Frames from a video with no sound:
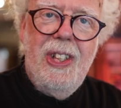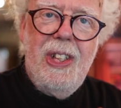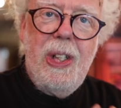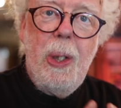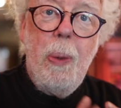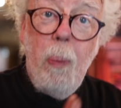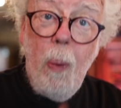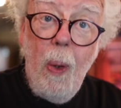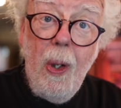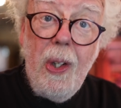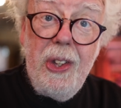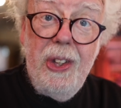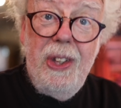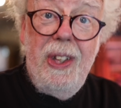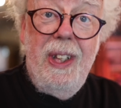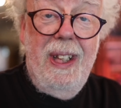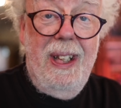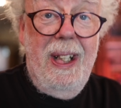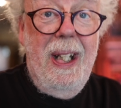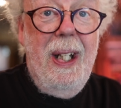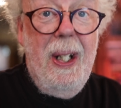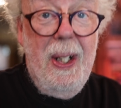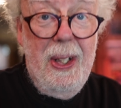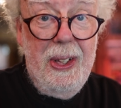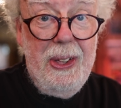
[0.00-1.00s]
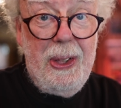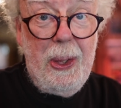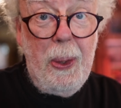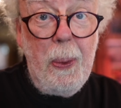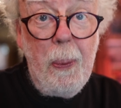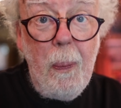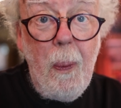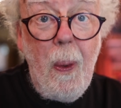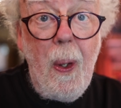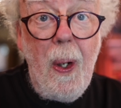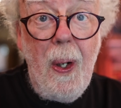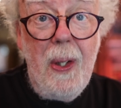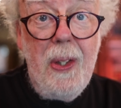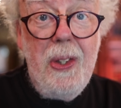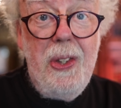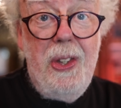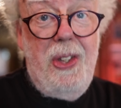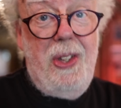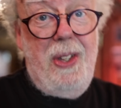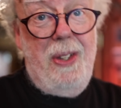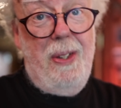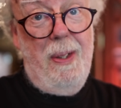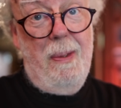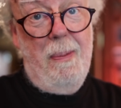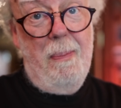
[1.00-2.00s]
So watch, the, so
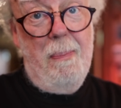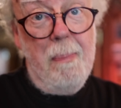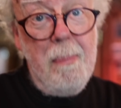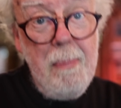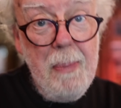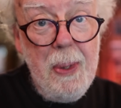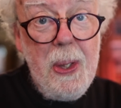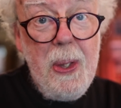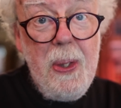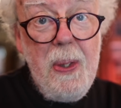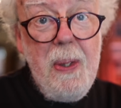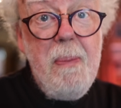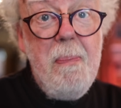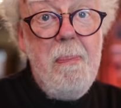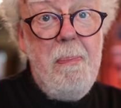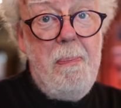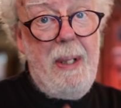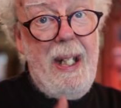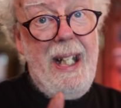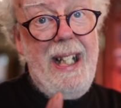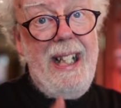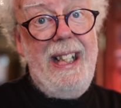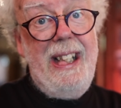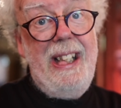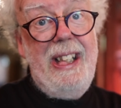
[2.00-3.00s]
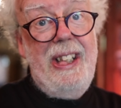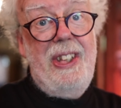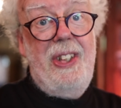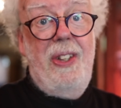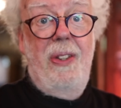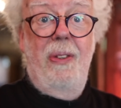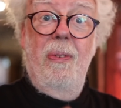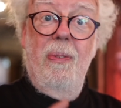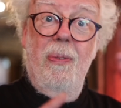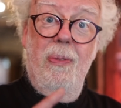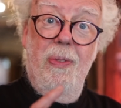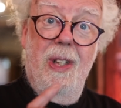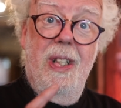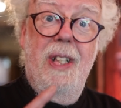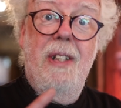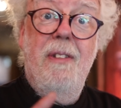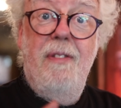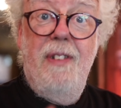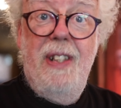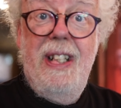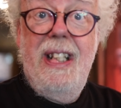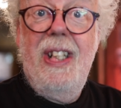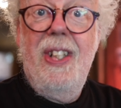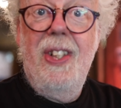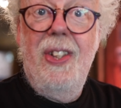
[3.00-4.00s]
watch Moonbase
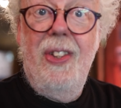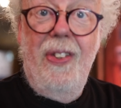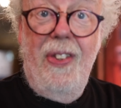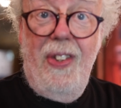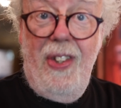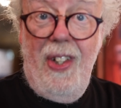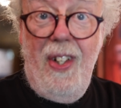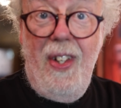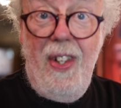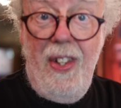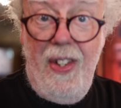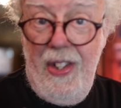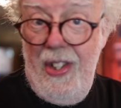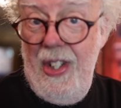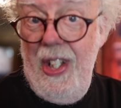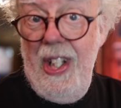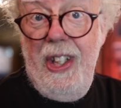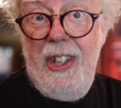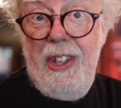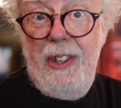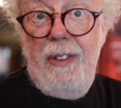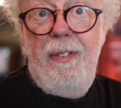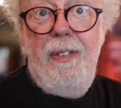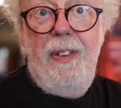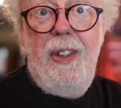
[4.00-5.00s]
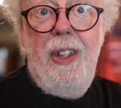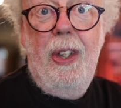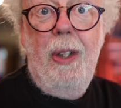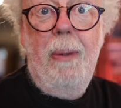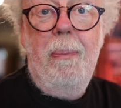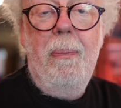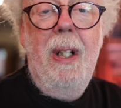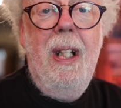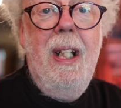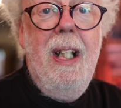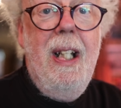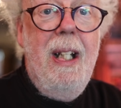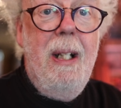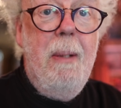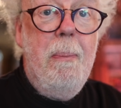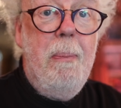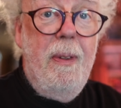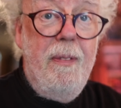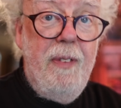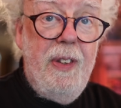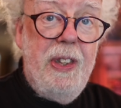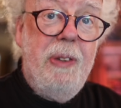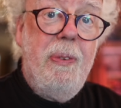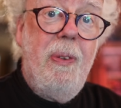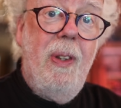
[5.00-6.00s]
Revealed, this film.
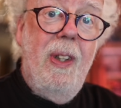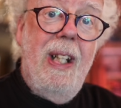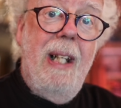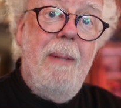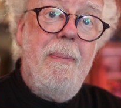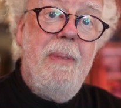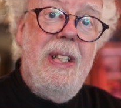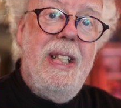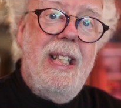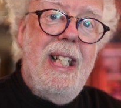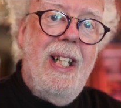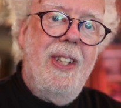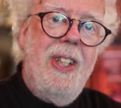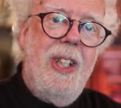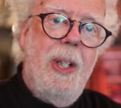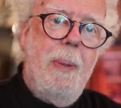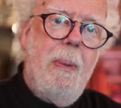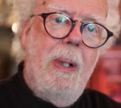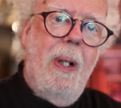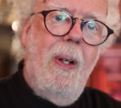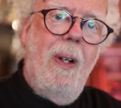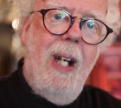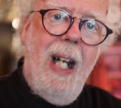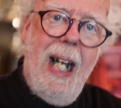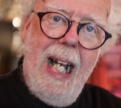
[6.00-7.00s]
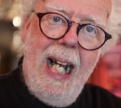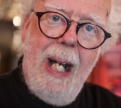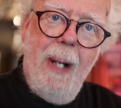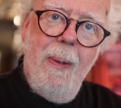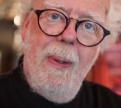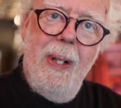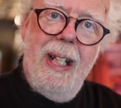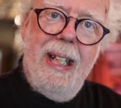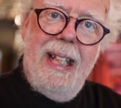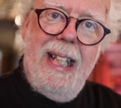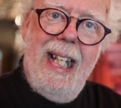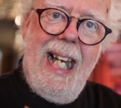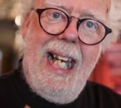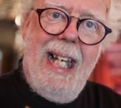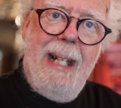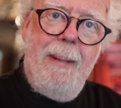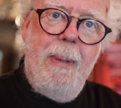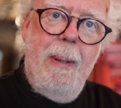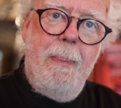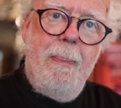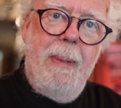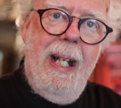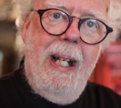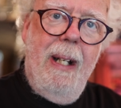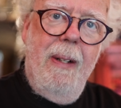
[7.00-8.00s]
But first of all, let me tell you about how it came
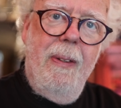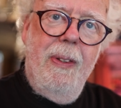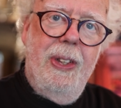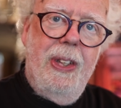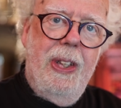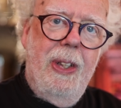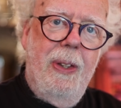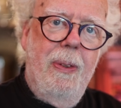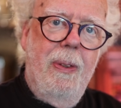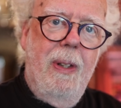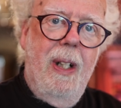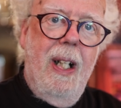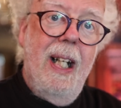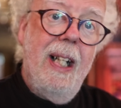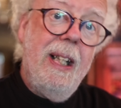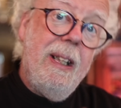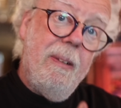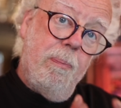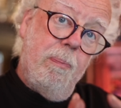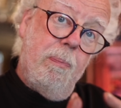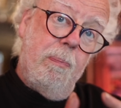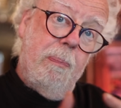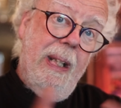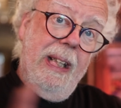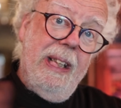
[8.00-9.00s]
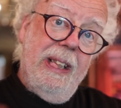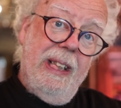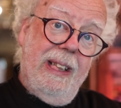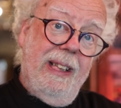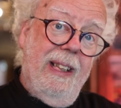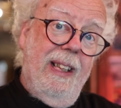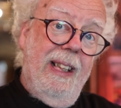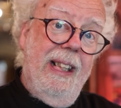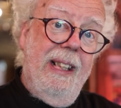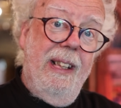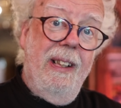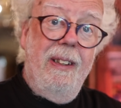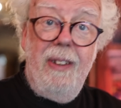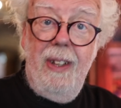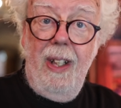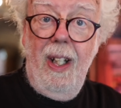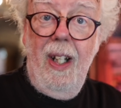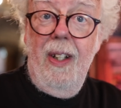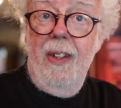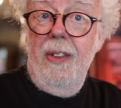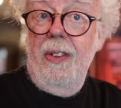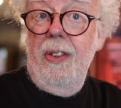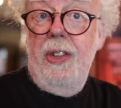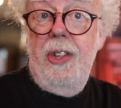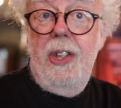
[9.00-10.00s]
about. So I basically
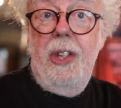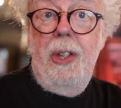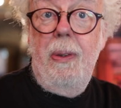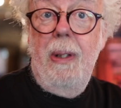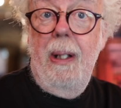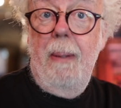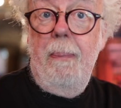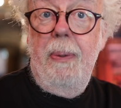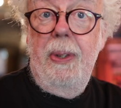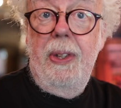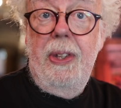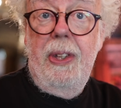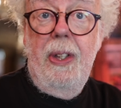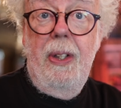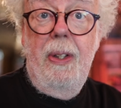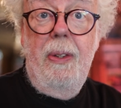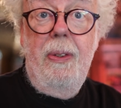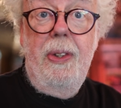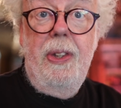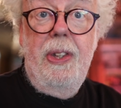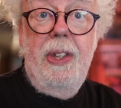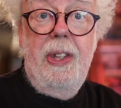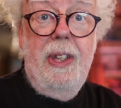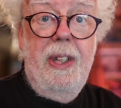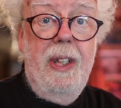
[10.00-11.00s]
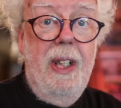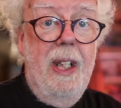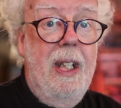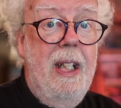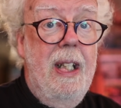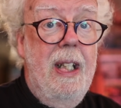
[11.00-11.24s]
done two episodes,